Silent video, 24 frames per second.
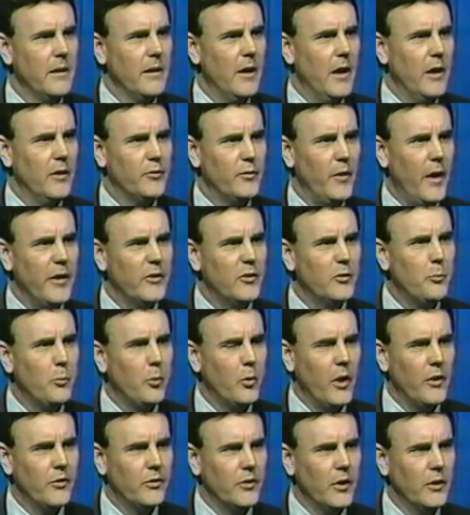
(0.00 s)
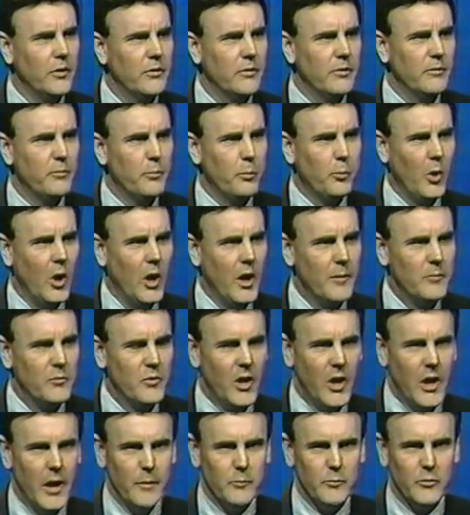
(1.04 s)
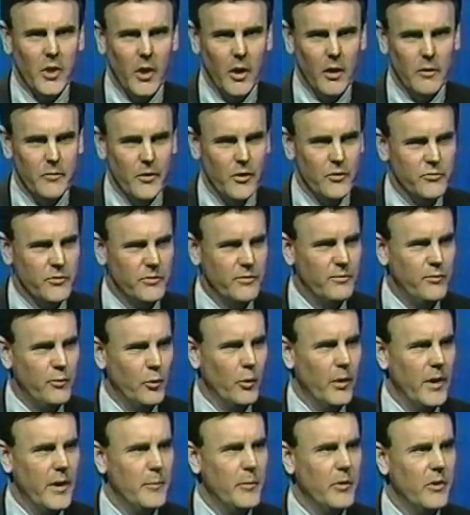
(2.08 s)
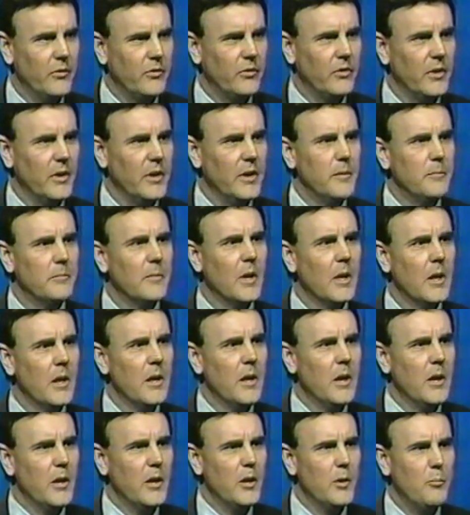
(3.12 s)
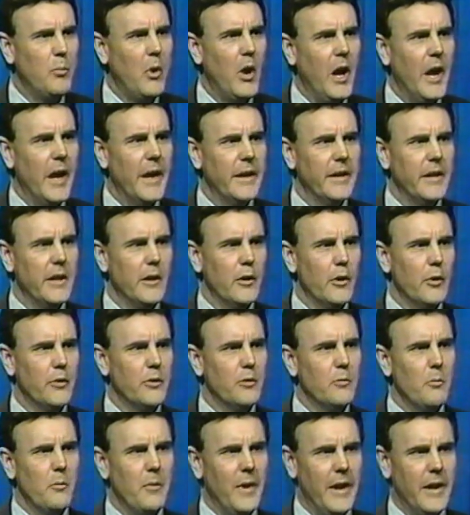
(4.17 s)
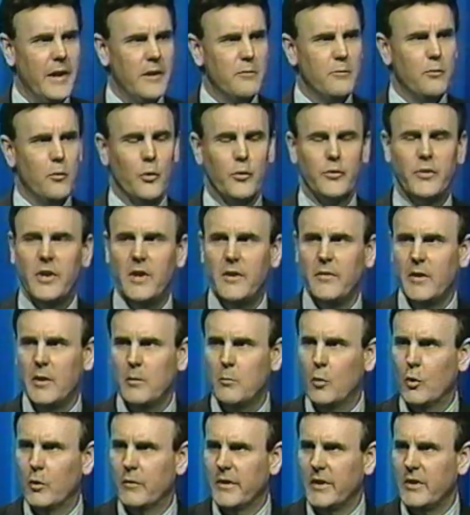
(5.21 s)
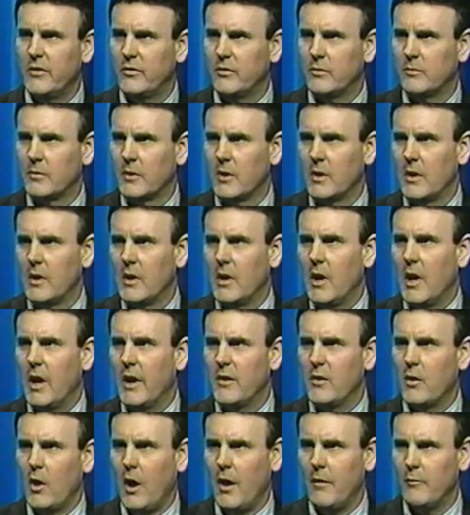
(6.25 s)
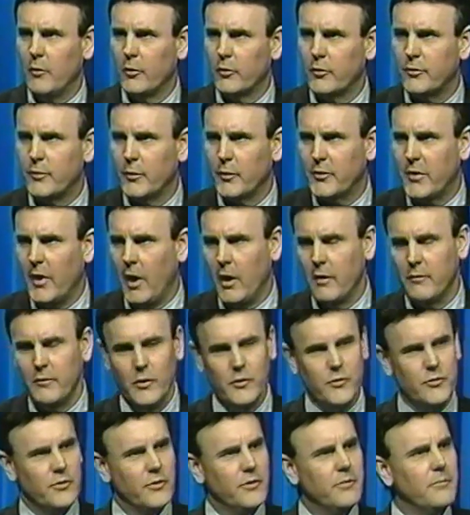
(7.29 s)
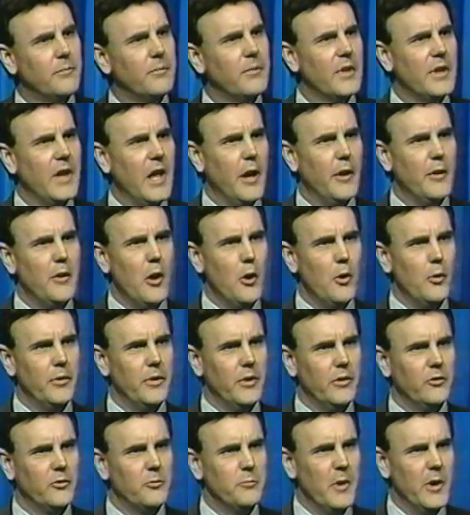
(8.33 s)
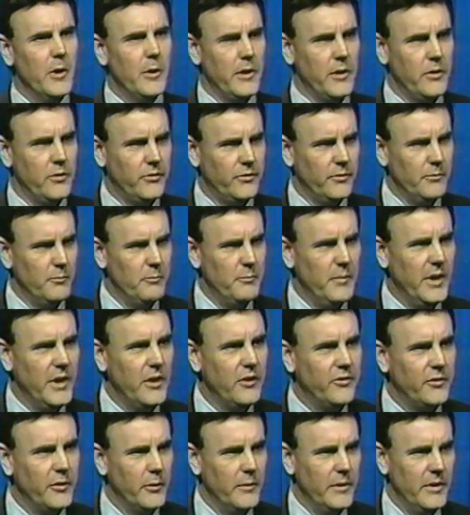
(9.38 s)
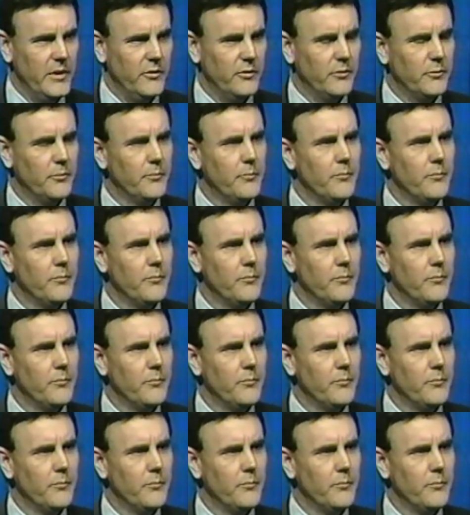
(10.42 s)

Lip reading: As Vice President of Primetime Television for ABC, he pioneered made-for-TV movies and novels for television, now known as miniseries.